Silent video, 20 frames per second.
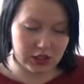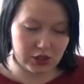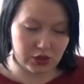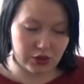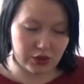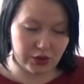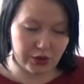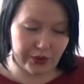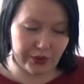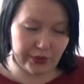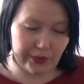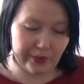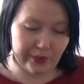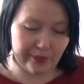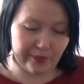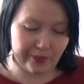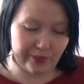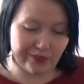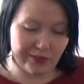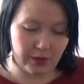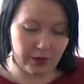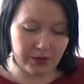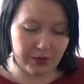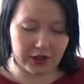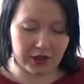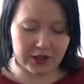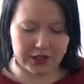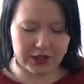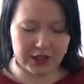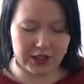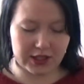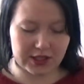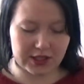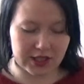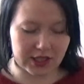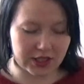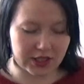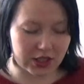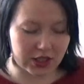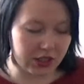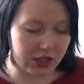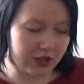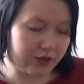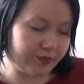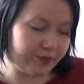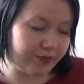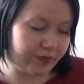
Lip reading: I don't know, maybe I'll de-stash it